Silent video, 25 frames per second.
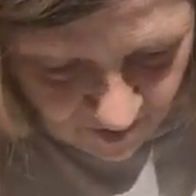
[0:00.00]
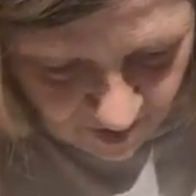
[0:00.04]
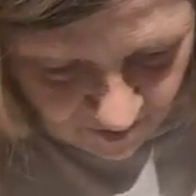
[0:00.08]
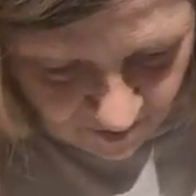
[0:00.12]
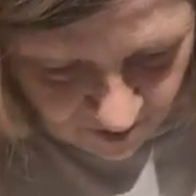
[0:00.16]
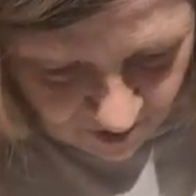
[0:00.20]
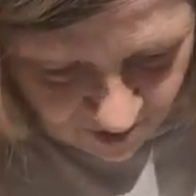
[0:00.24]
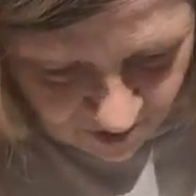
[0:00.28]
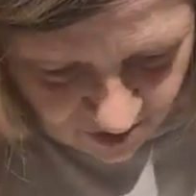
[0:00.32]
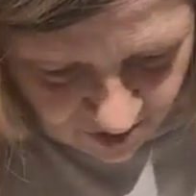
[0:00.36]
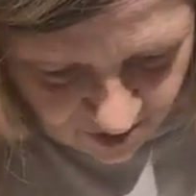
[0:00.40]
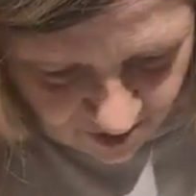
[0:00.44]

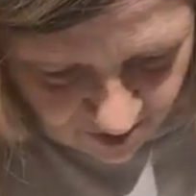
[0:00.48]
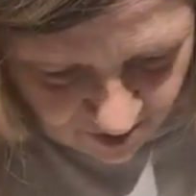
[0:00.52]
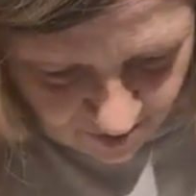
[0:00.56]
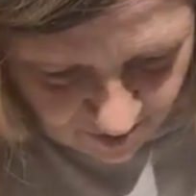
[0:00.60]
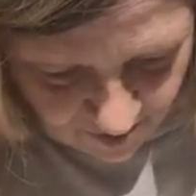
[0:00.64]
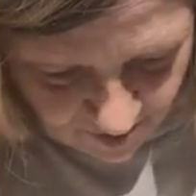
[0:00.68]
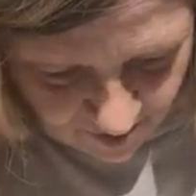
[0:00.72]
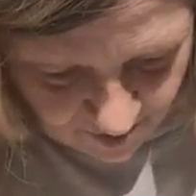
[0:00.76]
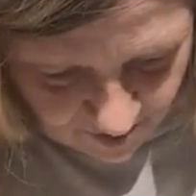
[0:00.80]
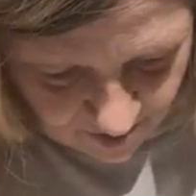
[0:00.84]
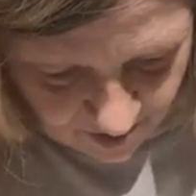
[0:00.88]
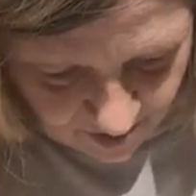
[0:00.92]
going to show you
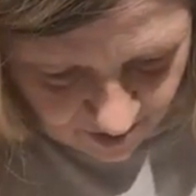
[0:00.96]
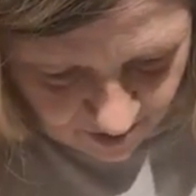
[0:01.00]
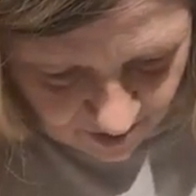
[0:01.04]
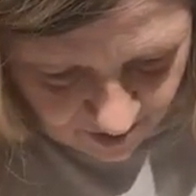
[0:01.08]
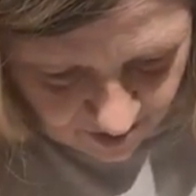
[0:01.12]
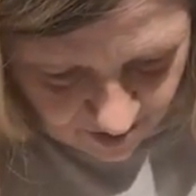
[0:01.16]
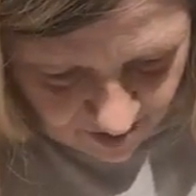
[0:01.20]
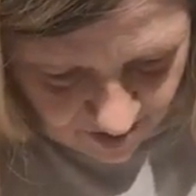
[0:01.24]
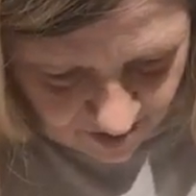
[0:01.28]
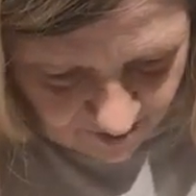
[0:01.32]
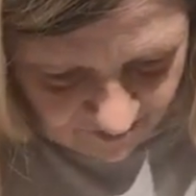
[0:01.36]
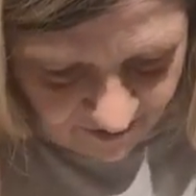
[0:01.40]
what it looks
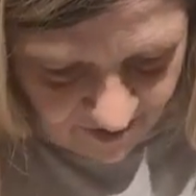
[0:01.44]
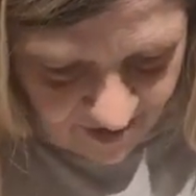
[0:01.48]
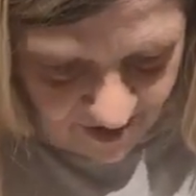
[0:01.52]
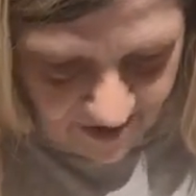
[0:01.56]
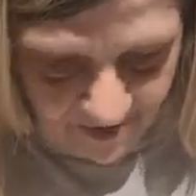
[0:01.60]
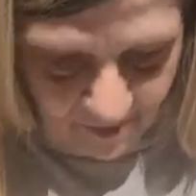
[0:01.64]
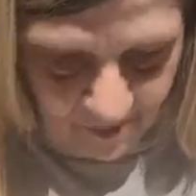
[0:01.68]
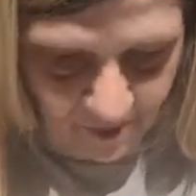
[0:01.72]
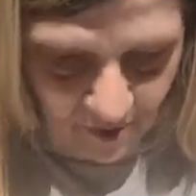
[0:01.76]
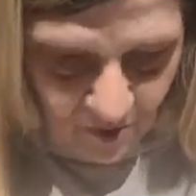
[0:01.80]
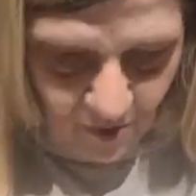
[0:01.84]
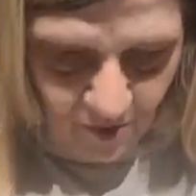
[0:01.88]
like. If I
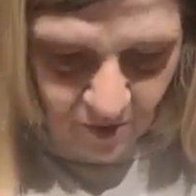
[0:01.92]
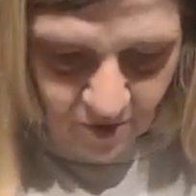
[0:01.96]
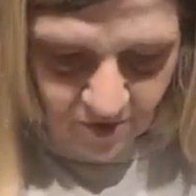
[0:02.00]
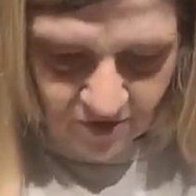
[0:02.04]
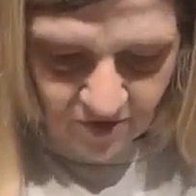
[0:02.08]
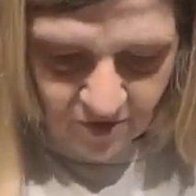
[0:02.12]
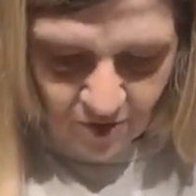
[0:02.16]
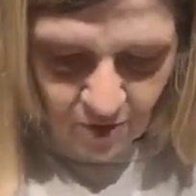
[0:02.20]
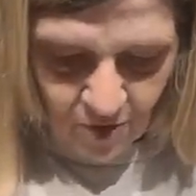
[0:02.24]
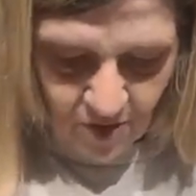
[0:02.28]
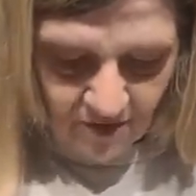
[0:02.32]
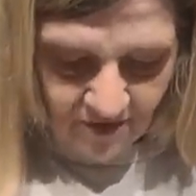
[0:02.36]
can pull
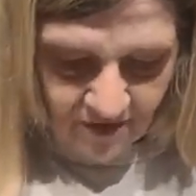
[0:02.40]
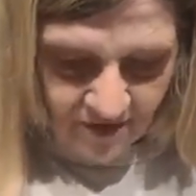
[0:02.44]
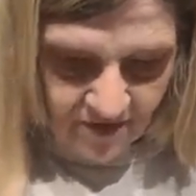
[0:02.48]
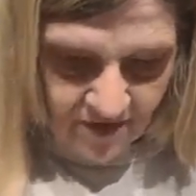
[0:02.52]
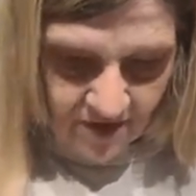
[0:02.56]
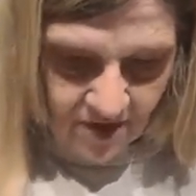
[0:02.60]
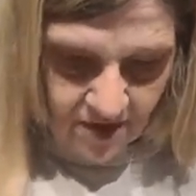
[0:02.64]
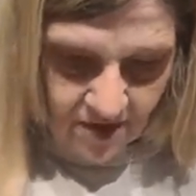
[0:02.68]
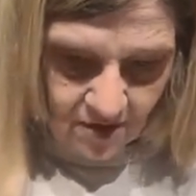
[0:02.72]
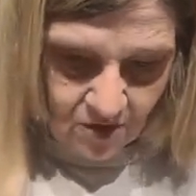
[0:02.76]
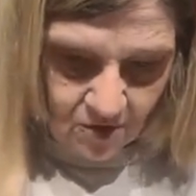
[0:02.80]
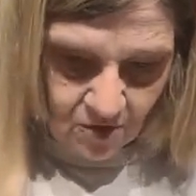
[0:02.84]
this off, I
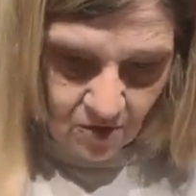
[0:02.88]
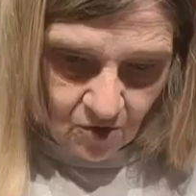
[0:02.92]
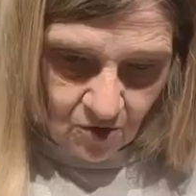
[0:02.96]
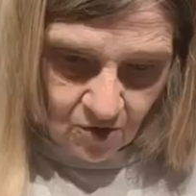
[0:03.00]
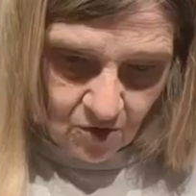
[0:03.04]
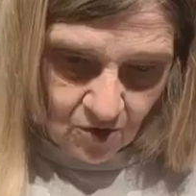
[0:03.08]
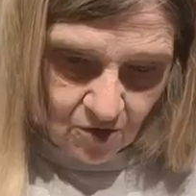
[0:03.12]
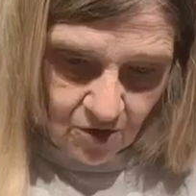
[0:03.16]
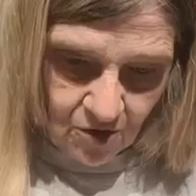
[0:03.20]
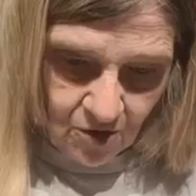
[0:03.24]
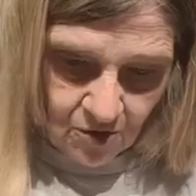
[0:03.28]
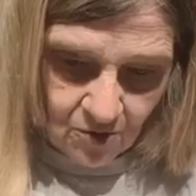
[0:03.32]
think it'll
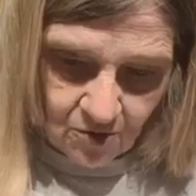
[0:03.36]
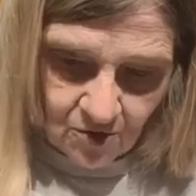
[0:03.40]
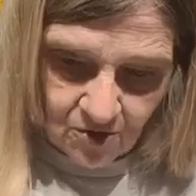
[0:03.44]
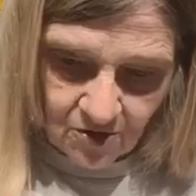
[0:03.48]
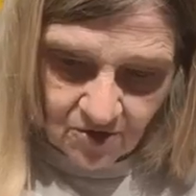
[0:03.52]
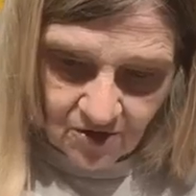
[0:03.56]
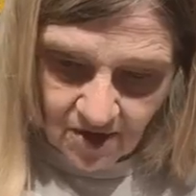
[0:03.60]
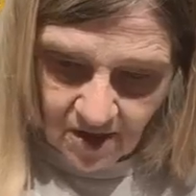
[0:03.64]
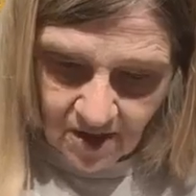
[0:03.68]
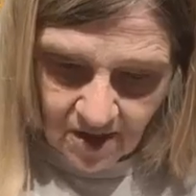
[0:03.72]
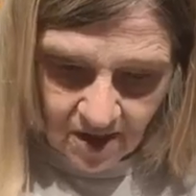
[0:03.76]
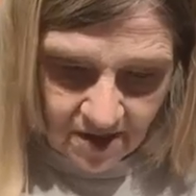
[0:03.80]
look cute
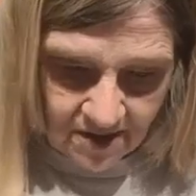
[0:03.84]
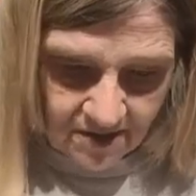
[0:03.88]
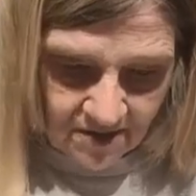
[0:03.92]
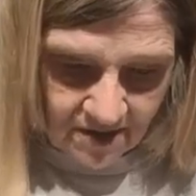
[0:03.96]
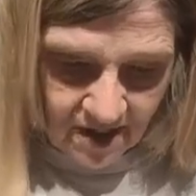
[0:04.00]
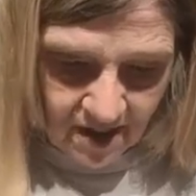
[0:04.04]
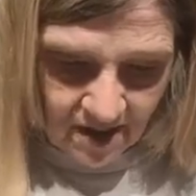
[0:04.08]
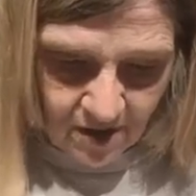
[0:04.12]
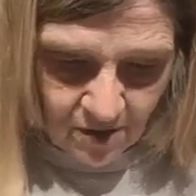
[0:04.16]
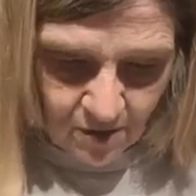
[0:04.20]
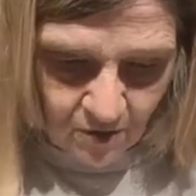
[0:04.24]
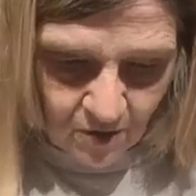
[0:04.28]
because I got a
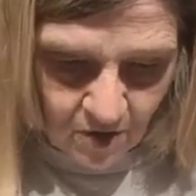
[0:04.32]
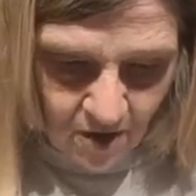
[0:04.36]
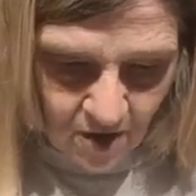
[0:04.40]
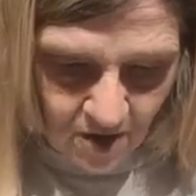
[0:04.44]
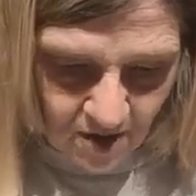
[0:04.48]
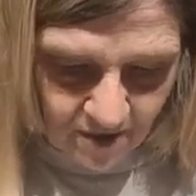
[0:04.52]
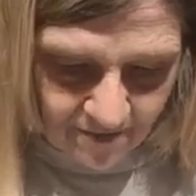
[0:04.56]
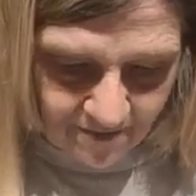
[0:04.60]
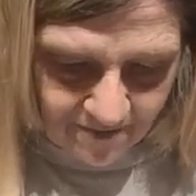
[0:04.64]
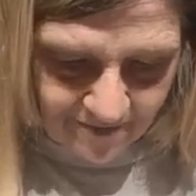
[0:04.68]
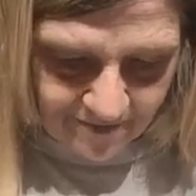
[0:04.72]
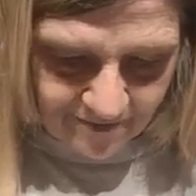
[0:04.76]
dowel
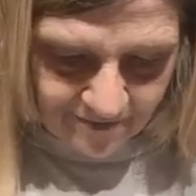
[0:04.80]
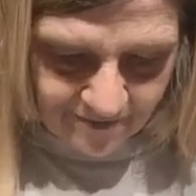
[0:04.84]
rod.